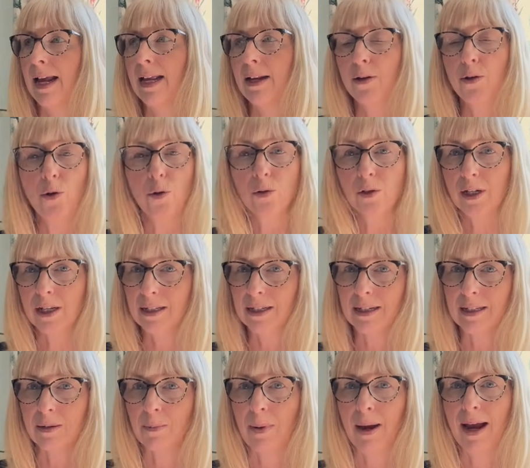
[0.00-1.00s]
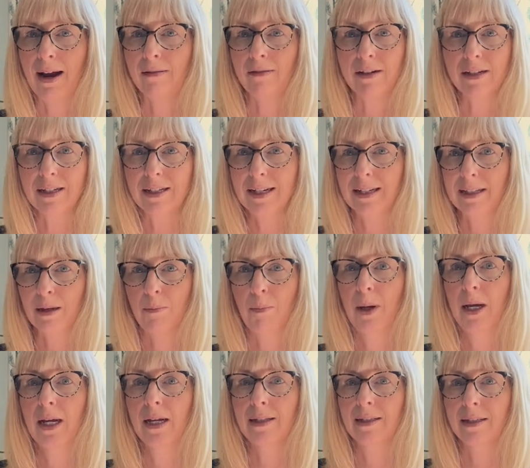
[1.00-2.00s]
not just as a parent, just as a
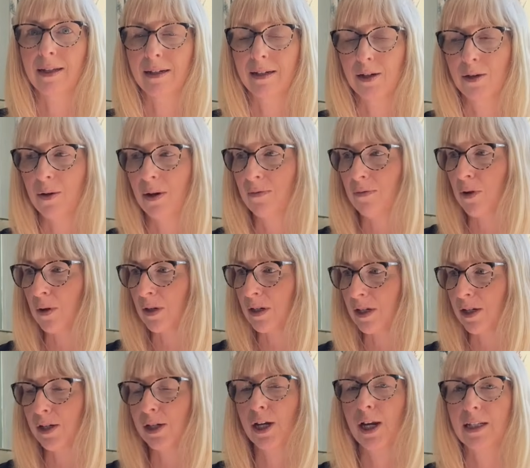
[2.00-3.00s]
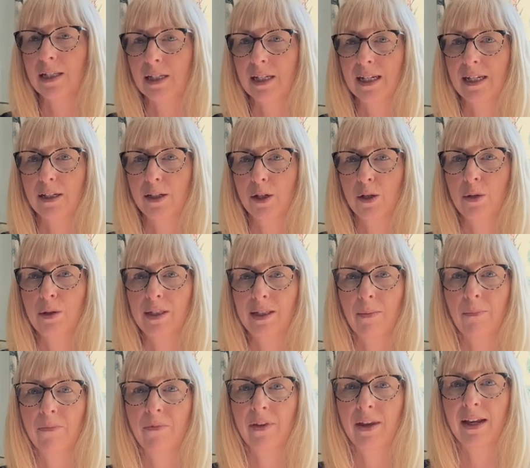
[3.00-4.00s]
person, you know, if you can just do
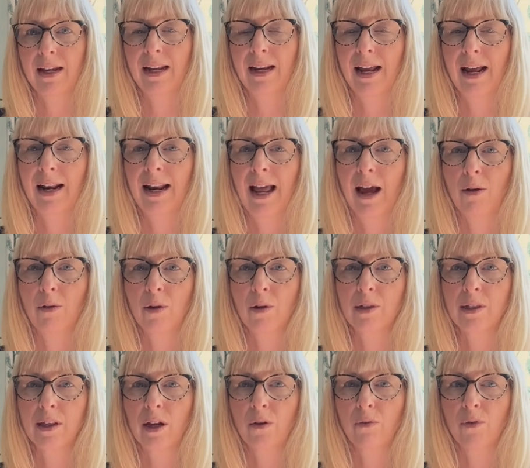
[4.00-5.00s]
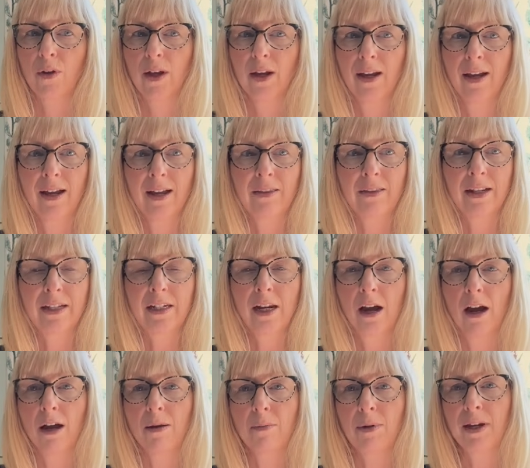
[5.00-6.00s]
something and allow yourself the
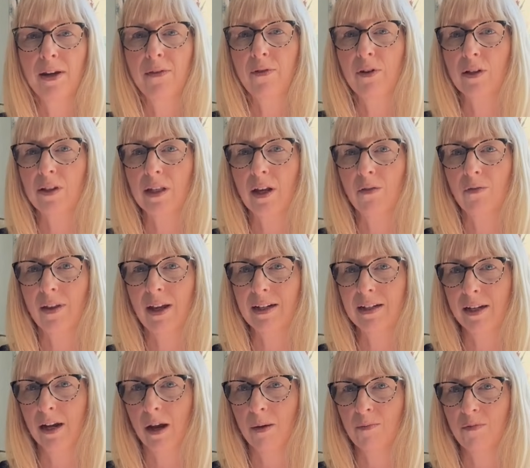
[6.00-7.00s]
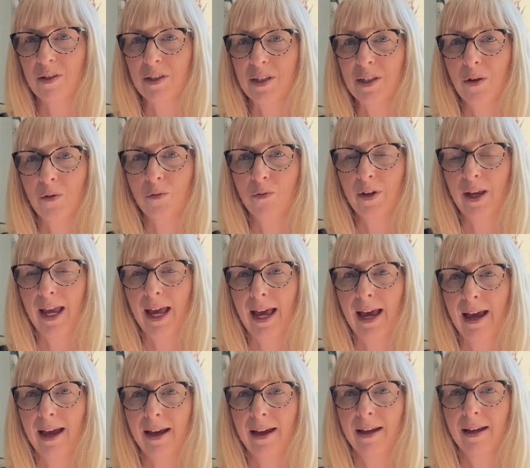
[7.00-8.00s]
time and give yourself that time for
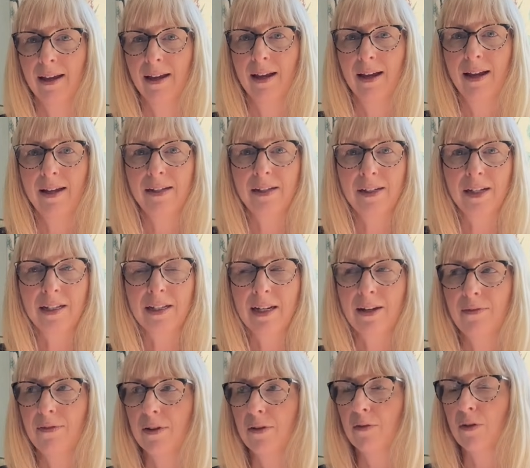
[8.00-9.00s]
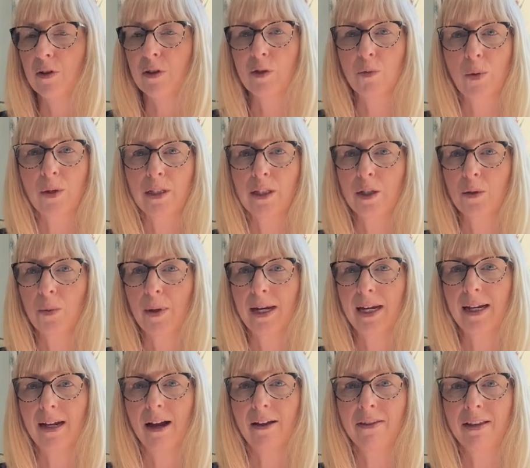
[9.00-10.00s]
self-care, just even if it's once a
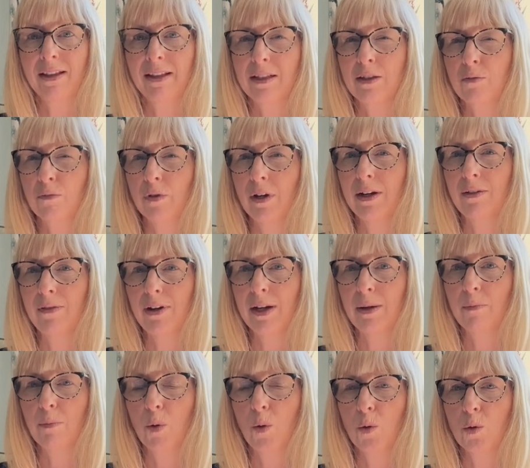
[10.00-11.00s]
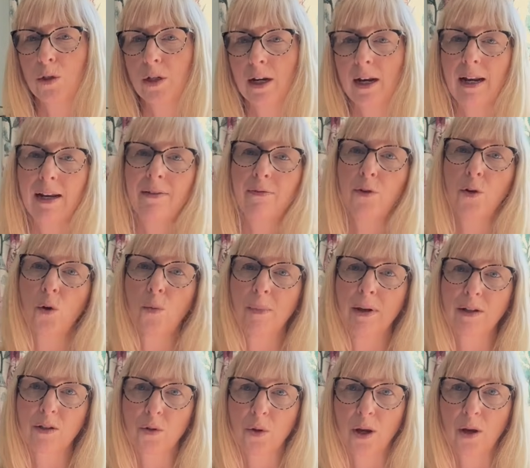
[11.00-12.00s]
week, I think that's really, really important. And if your
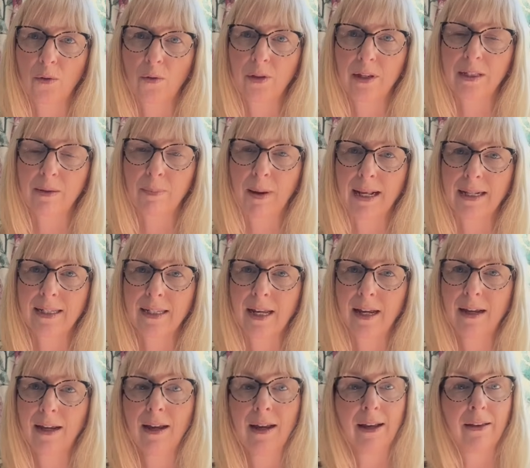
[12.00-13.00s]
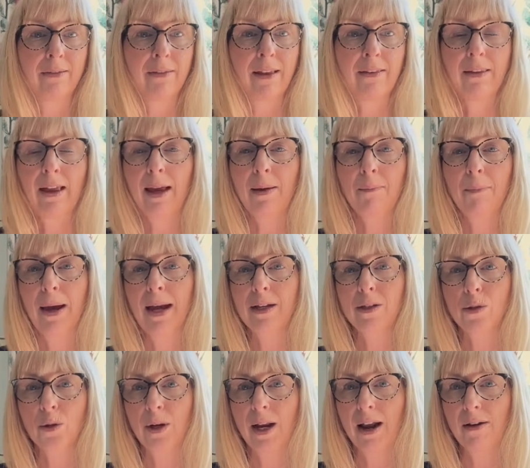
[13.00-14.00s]
mental health is better, then that
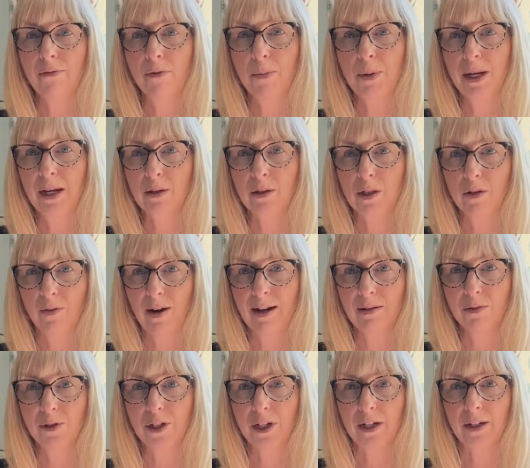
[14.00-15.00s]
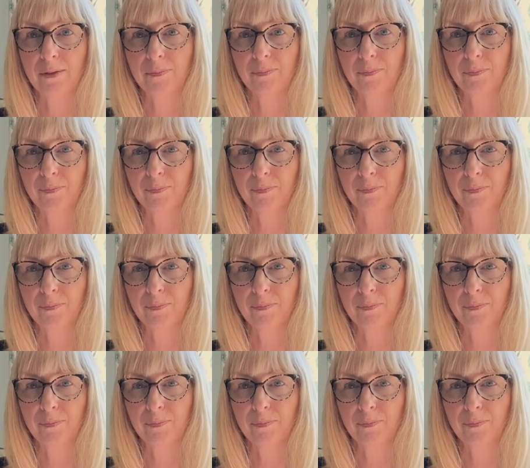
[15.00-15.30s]
impacts on everybody else around you.